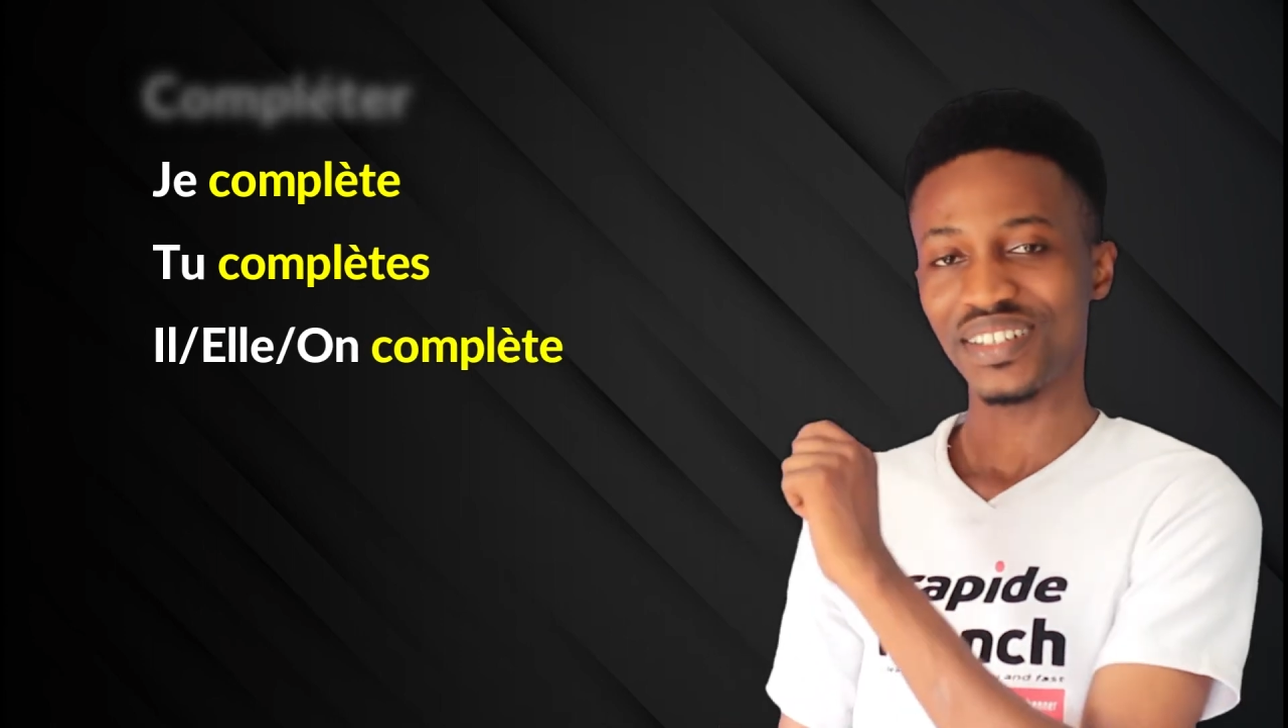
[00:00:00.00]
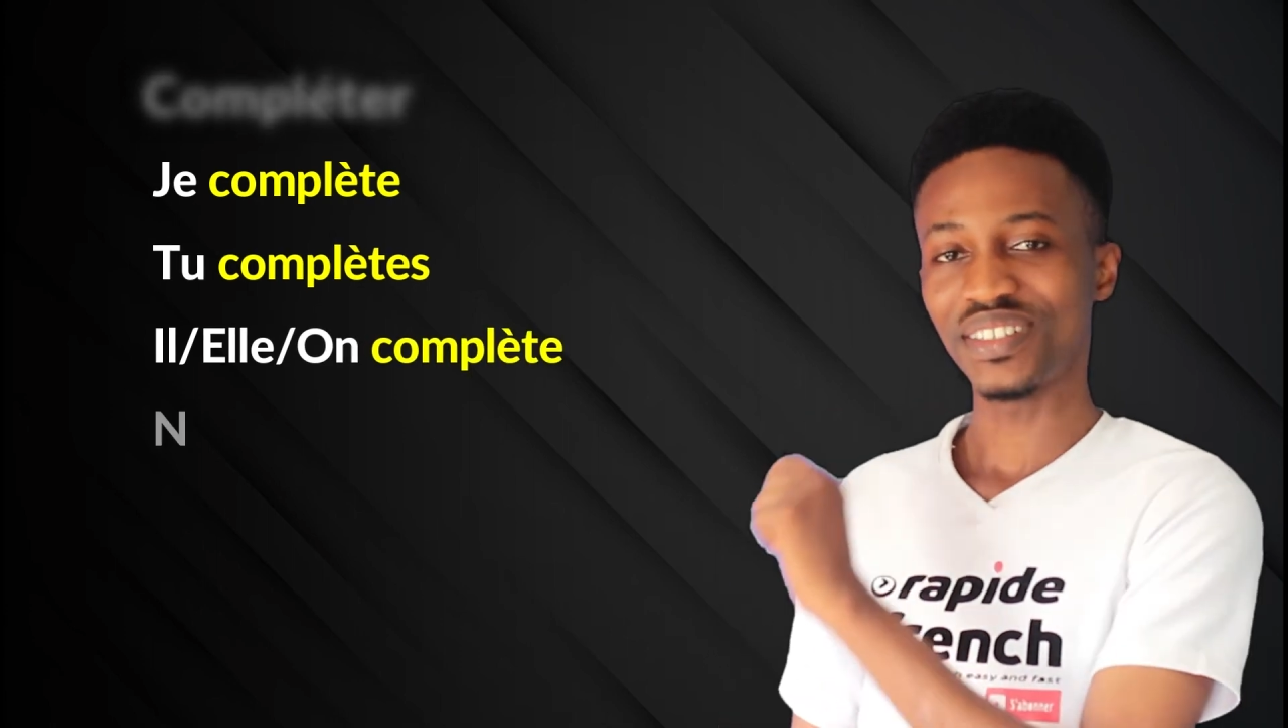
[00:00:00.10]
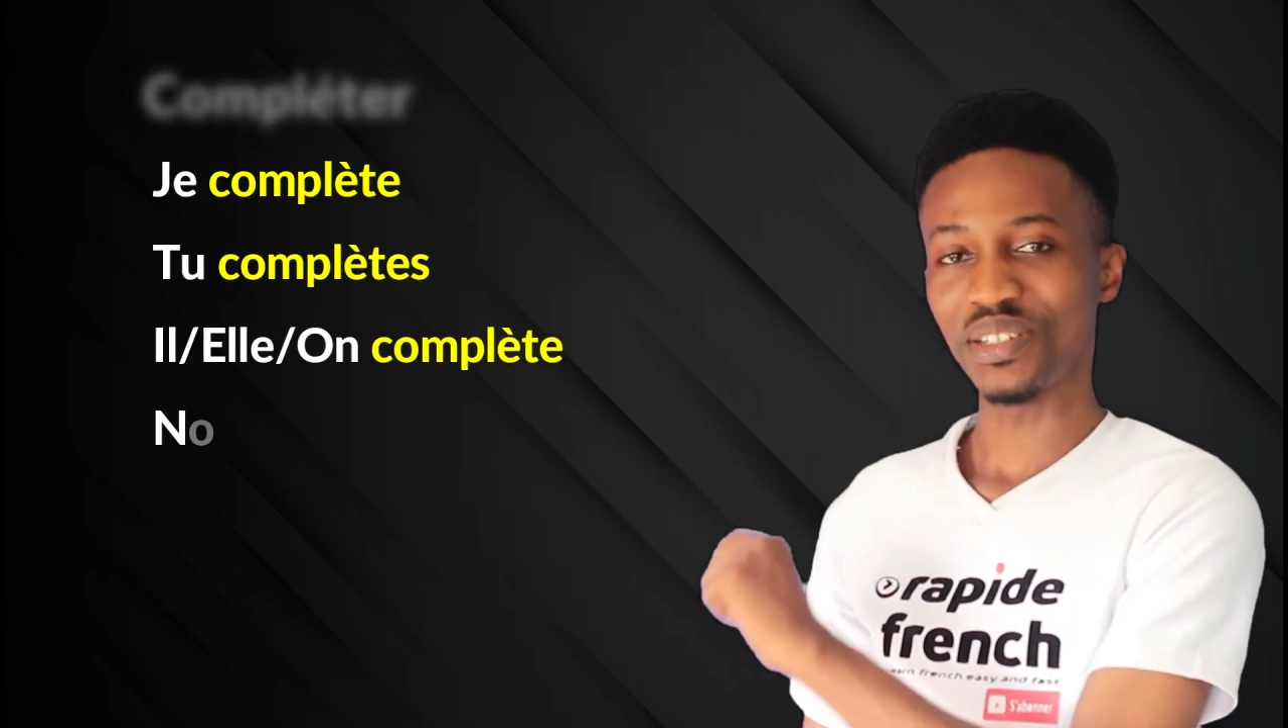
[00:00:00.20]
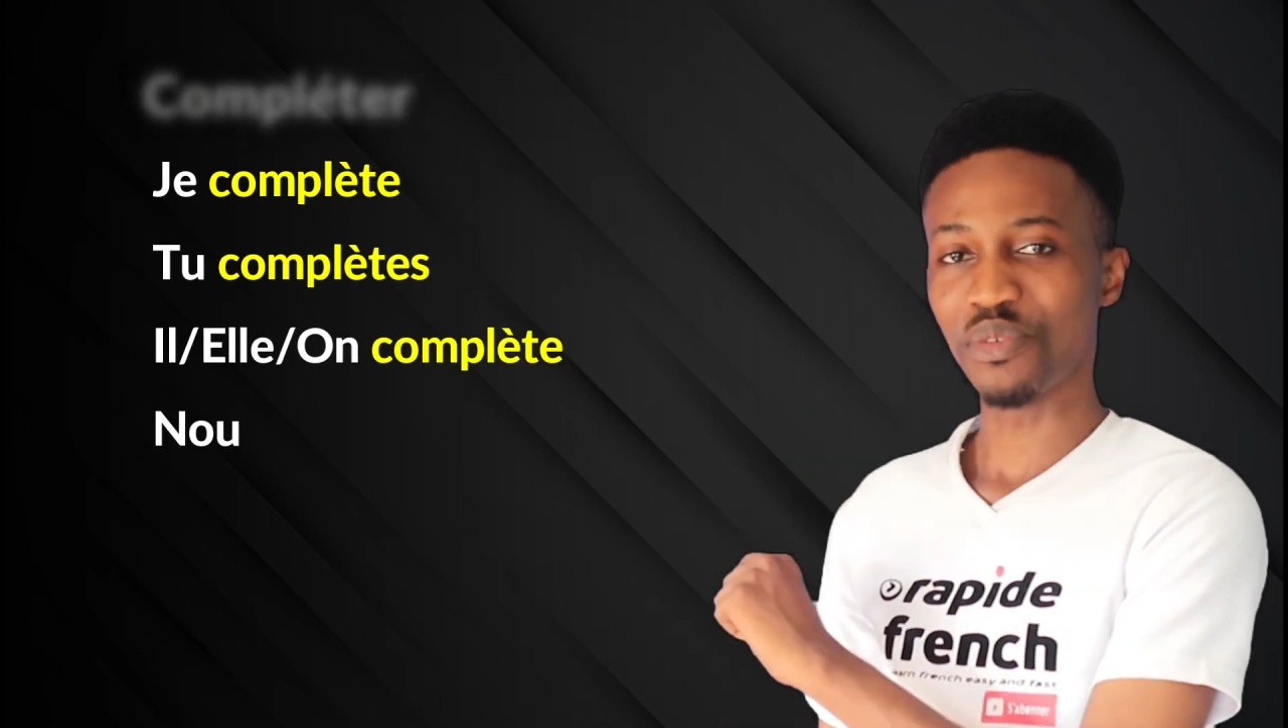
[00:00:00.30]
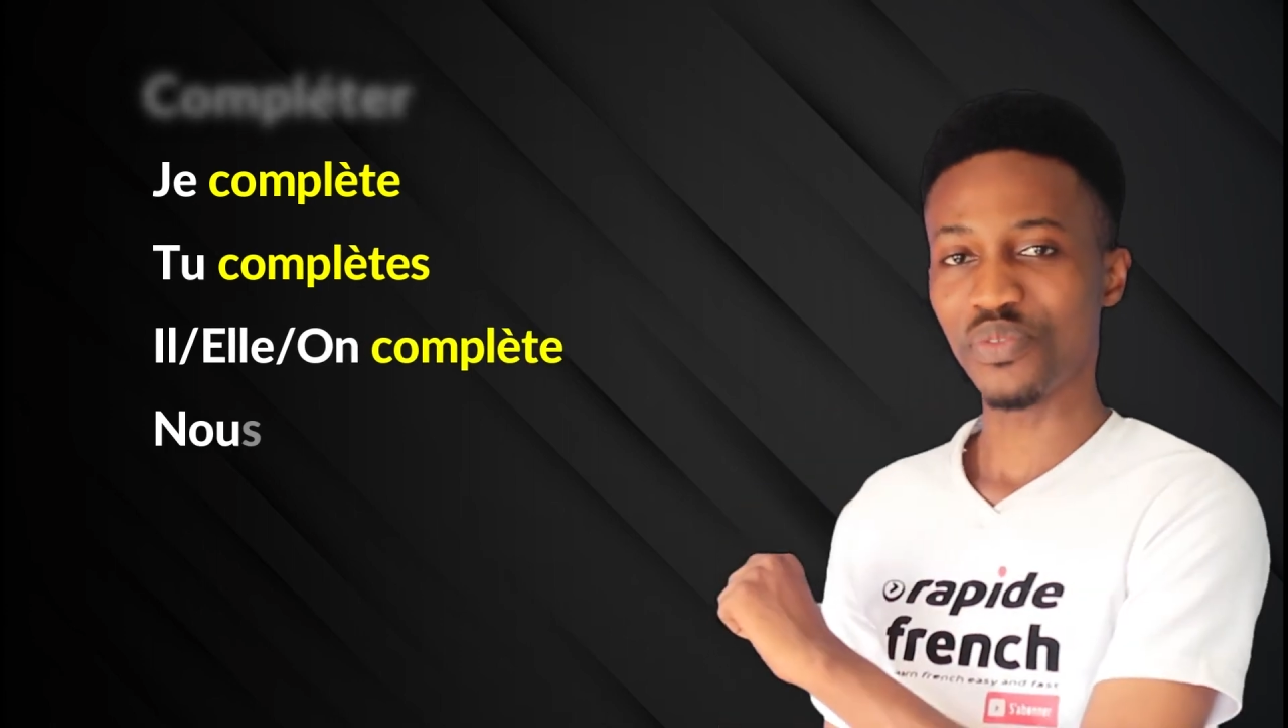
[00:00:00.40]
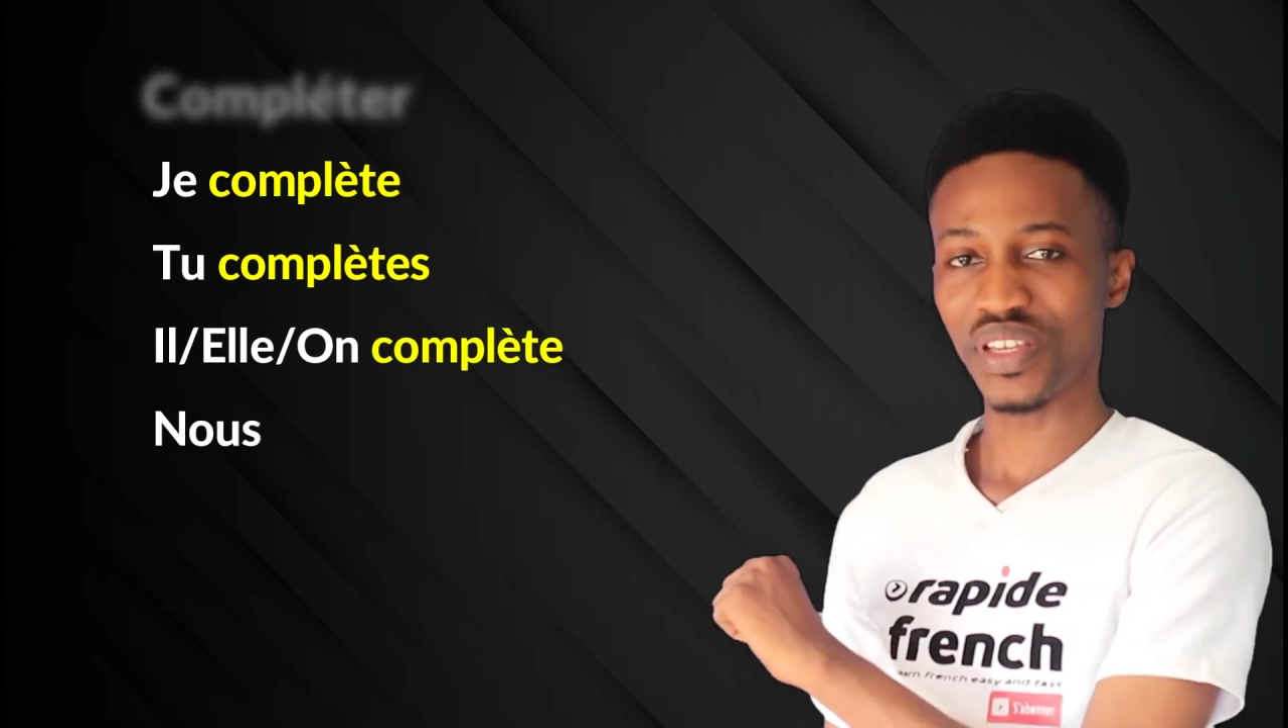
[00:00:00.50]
remove